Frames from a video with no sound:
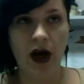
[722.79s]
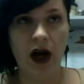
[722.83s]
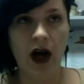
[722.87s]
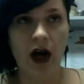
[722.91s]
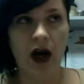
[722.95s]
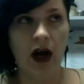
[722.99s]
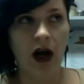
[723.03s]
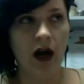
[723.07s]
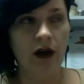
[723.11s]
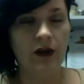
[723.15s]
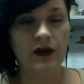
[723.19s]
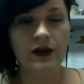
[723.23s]

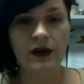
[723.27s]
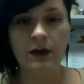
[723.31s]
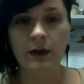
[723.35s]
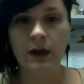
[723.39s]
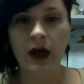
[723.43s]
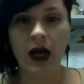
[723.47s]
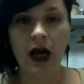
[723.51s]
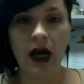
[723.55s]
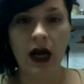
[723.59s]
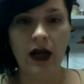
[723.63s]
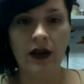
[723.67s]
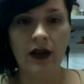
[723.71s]
of
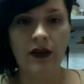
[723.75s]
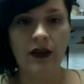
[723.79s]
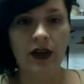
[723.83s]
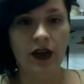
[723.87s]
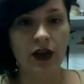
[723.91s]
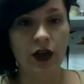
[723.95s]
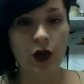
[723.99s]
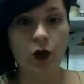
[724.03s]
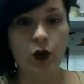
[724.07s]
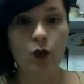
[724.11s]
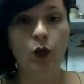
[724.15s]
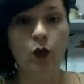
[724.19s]
some kind
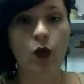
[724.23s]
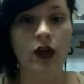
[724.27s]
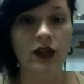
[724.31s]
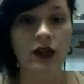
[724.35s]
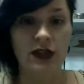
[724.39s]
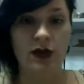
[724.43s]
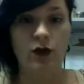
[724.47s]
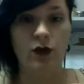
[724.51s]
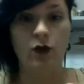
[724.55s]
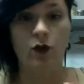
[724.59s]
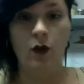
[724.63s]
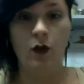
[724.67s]
that you
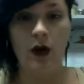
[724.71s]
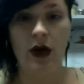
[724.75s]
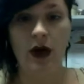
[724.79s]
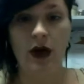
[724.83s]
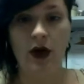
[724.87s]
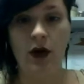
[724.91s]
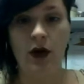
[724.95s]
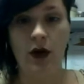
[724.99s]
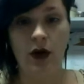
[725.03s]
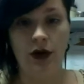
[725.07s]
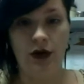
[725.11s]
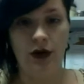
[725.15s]
want to
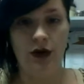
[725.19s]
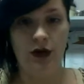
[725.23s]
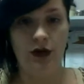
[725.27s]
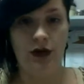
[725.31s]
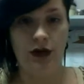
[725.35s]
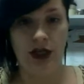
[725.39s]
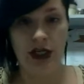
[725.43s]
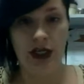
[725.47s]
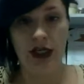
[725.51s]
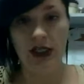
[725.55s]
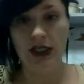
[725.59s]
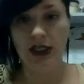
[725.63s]
wear on your
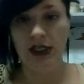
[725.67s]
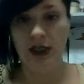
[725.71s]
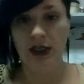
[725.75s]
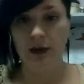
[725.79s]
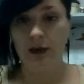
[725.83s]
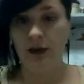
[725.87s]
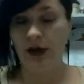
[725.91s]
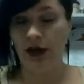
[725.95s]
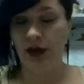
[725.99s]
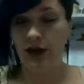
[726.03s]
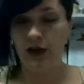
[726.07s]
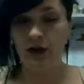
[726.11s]
chest,
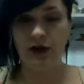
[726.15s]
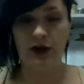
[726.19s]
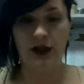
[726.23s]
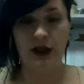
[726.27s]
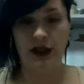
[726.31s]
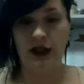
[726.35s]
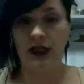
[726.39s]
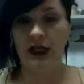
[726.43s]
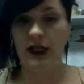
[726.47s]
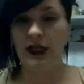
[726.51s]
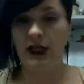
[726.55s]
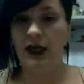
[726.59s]
but you
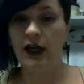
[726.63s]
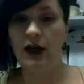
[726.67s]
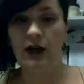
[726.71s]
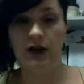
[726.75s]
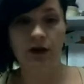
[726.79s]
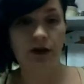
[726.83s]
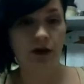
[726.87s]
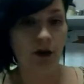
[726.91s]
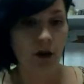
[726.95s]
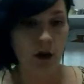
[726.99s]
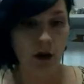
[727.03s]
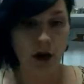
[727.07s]
just cannot
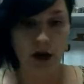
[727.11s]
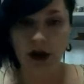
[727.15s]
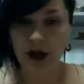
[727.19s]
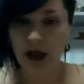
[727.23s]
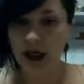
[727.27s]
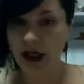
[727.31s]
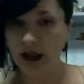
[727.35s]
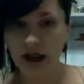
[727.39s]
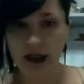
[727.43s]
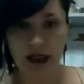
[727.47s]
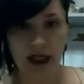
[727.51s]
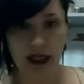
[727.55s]
afford to
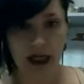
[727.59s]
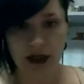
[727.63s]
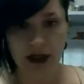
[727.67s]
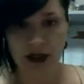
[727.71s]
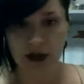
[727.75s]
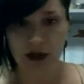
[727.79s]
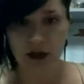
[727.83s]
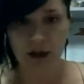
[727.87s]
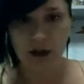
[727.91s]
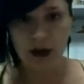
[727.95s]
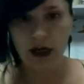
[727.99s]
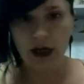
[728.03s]
get the
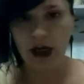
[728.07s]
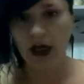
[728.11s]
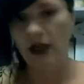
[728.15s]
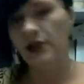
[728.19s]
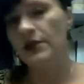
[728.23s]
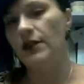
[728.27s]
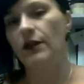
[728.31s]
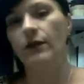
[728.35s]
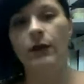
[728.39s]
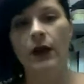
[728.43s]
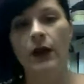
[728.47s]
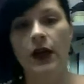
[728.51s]
tattoo
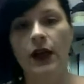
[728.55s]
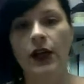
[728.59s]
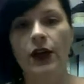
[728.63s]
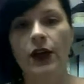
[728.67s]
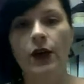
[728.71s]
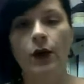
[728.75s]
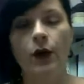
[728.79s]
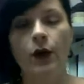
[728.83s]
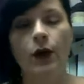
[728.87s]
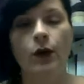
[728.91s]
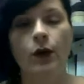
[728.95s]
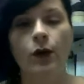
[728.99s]
because of
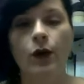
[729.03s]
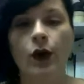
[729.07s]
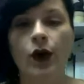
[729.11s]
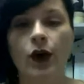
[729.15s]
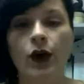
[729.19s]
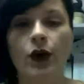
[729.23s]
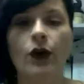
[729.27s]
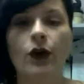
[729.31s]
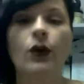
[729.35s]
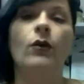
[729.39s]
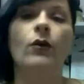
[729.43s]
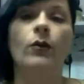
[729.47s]
money or
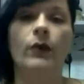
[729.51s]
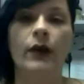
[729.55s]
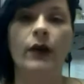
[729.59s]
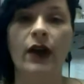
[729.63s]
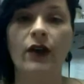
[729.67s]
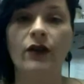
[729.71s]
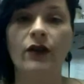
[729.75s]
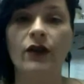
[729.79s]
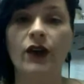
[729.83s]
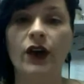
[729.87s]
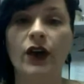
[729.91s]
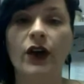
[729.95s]
work or
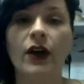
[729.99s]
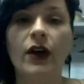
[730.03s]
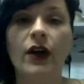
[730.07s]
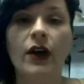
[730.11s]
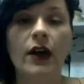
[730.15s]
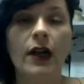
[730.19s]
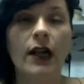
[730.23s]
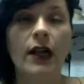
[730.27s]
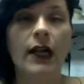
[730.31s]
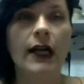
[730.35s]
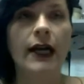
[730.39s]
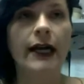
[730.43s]
whatever,
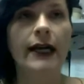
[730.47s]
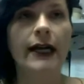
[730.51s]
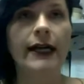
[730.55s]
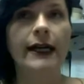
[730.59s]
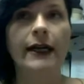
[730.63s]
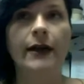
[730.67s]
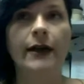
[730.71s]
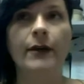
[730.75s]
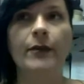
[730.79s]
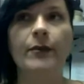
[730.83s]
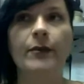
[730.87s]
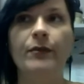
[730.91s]

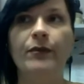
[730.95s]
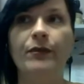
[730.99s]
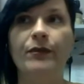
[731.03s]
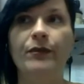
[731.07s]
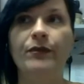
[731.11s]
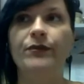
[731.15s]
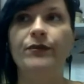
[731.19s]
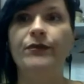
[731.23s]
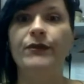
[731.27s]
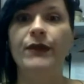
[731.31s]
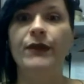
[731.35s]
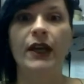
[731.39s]

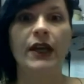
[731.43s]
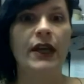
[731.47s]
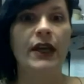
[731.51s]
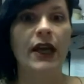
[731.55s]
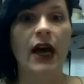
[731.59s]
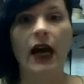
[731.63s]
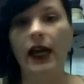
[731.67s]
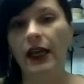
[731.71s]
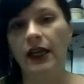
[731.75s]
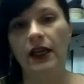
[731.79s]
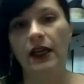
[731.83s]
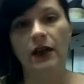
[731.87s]

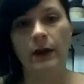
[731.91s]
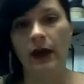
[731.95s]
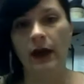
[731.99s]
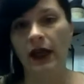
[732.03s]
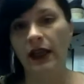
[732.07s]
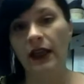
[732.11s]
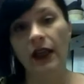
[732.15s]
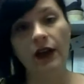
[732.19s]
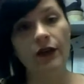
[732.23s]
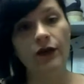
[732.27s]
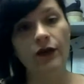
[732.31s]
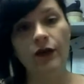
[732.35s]
then I can
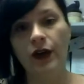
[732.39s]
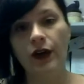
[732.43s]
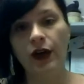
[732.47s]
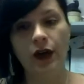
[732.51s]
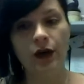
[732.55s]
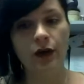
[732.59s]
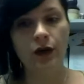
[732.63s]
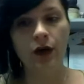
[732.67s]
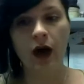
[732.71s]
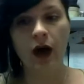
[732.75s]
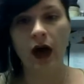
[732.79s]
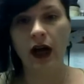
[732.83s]
make that for
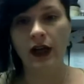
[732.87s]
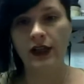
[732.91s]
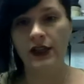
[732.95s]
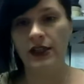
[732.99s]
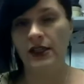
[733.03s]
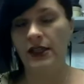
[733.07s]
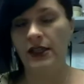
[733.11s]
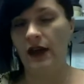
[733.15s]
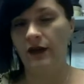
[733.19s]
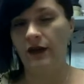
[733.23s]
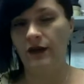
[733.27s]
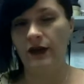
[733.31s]
you. I
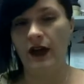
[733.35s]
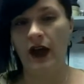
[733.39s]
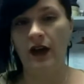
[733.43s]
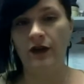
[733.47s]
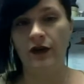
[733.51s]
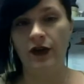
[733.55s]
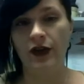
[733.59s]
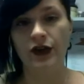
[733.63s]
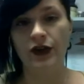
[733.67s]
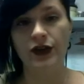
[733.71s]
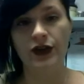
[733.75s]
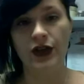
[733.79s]
just have to
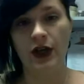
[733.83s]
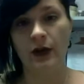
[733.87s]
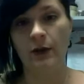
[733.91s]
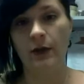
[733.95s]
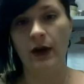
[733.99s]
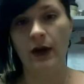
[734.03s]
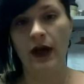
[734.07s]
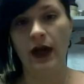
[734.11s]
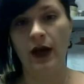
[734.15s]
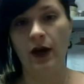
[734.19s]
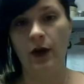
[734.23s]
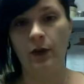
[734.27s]
have a good
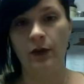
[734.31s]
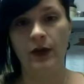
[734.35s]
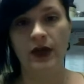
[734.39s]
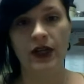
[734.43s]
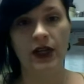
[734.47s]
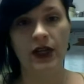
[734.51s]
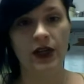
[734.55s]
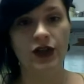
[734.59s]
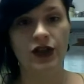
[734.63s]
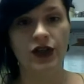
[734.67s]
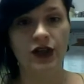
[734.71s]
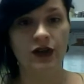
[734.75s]
JPEG or
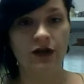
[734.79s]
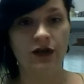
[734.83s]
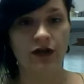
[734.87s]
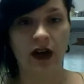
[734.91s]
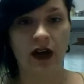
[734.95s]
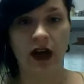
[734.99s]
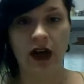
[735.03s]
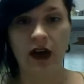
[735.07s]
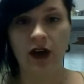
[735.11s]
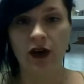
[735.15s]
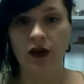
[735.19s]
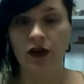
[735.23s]
PNG
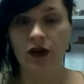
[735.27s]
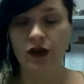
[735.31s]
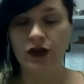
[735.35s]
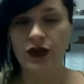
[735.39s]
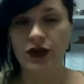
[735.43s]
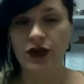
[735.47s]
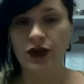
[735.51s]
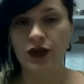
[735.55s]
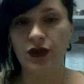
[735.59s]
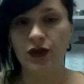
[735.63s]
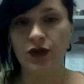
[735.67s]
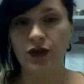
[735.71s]
file
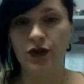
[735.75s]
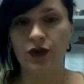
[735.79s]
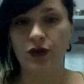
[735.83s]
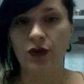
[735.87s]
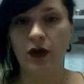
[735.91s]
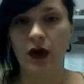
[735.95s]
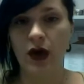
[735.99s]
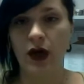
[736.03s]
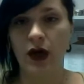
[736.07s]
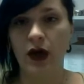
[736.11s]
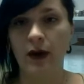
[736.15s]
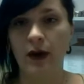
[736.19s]

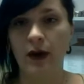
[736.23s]
to